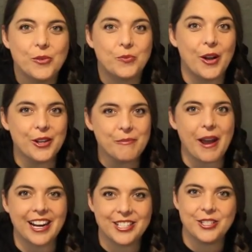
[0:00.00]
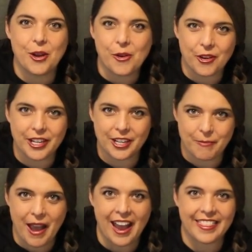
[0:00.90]
Welcome back to No
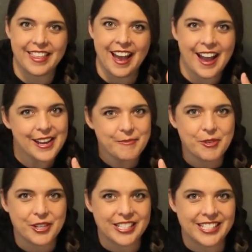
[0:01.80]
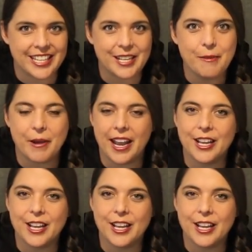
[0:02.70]
Ordinary Path. I am Kristin. My